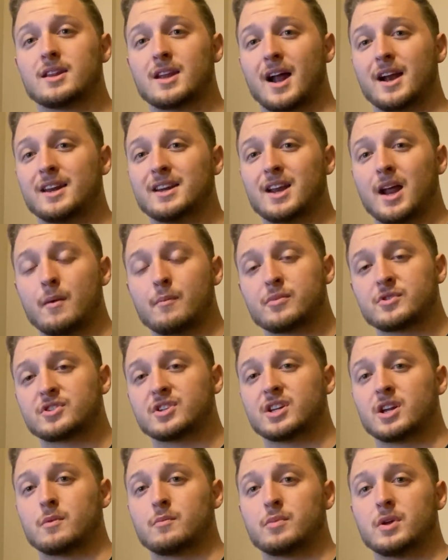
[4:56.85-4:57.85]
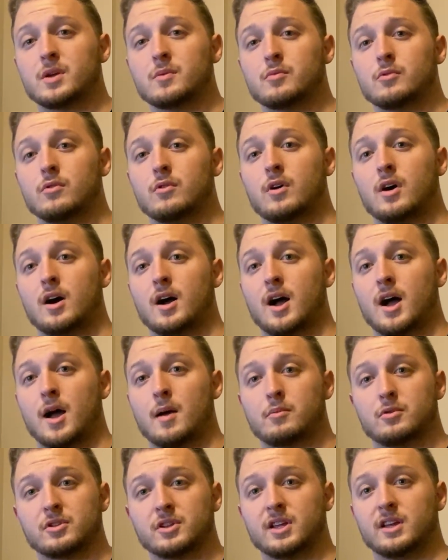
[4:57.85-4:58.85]
99% of people,
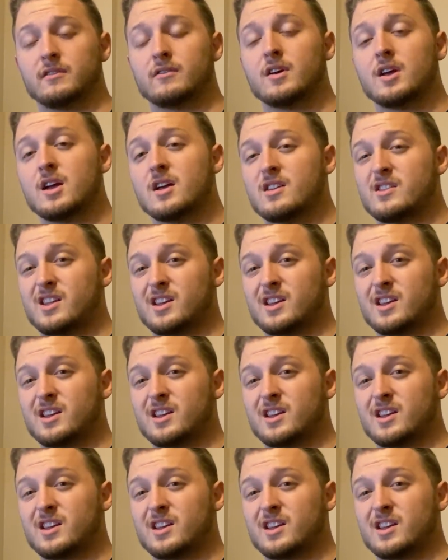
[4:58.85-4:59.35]
I believe,